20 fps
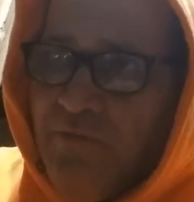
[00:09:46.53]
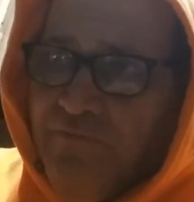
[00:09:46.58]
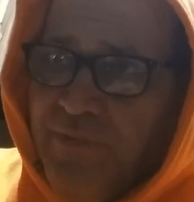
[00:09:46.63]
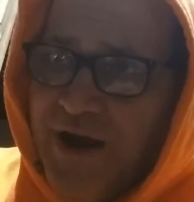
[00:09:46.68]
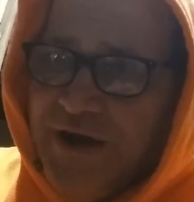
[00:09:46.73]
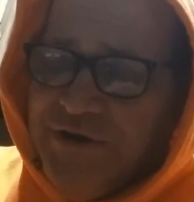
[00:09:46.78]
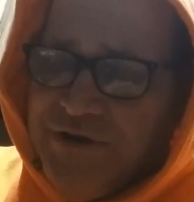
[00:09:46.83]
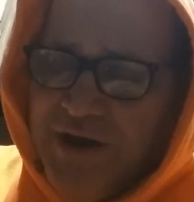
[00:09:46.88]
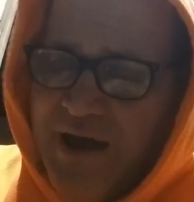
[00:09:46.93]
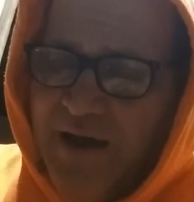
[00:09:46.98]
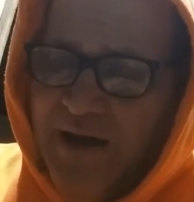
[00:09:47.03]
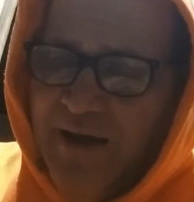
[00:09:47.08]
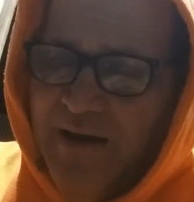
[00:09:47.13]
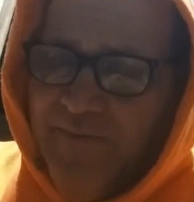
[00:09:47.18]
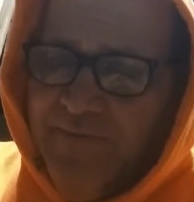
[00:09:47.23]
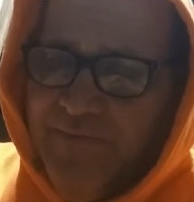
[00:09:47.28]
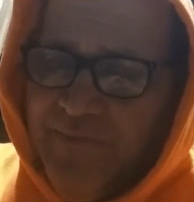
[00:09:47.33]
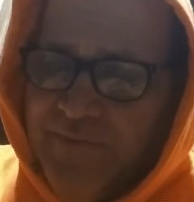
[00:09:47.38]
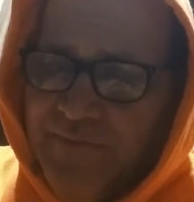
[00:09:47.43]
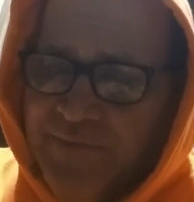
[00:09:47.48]
But
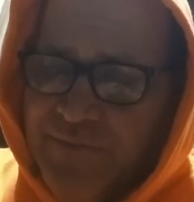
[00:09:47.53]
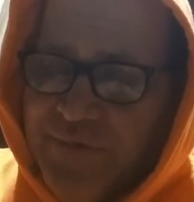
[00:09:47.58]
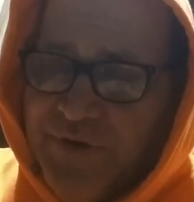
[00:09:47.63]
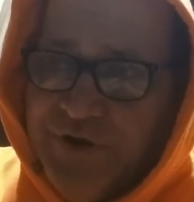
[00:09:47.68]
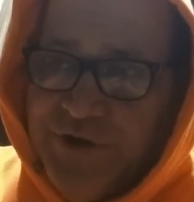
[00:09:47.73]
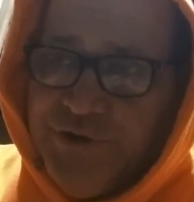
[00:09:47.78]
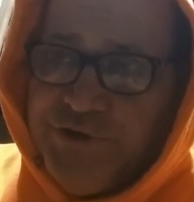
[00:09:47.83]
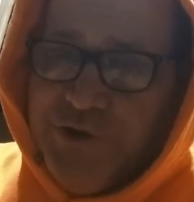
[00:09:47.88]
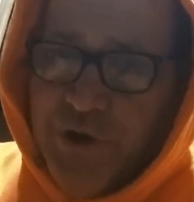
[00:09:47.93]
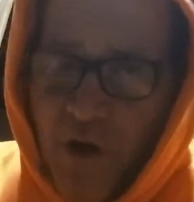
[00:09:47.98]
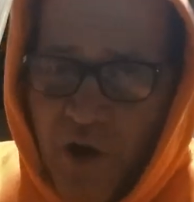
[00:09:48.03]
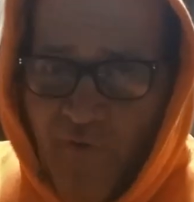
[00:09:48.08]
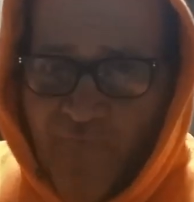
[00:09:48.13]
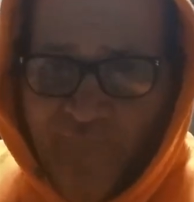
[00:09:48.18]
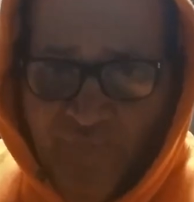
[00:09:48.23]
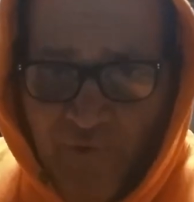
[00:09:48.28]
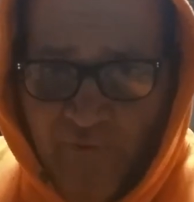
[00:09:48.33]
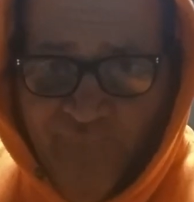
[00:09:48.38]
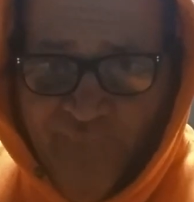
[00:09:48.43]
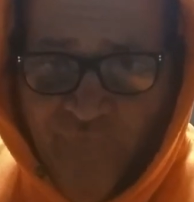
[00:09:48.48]
these call
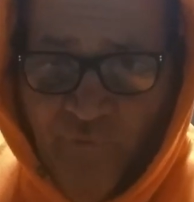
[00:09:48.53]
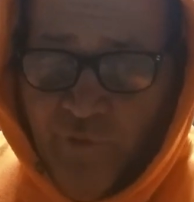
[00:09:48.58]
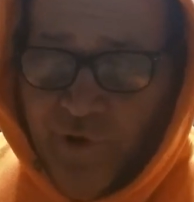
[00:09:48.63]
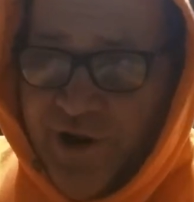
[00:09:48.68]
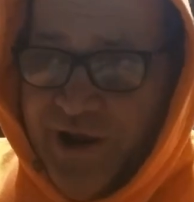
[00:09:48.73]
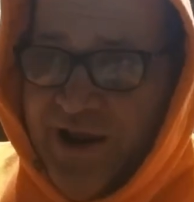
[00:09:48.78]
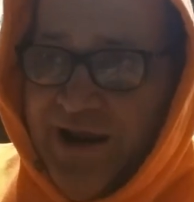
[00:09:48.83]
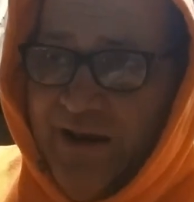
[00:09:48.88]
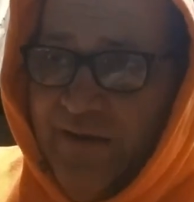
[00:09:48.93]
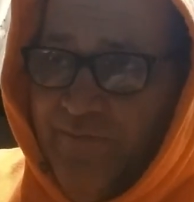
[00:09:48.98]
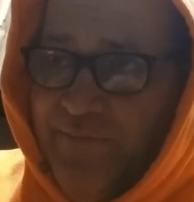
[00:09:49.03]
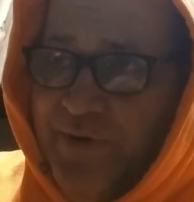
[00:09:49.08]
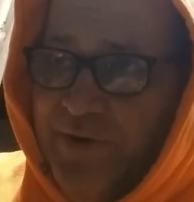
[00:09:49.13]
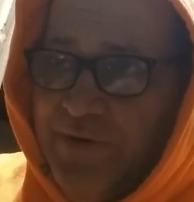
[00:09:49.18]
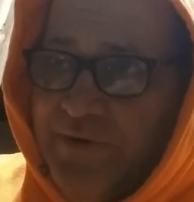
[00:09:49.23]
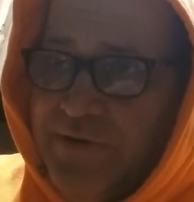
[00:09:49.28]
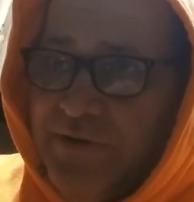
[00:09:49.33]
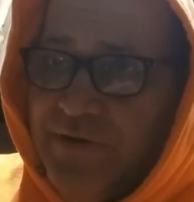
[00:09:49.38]
for a 40 amp.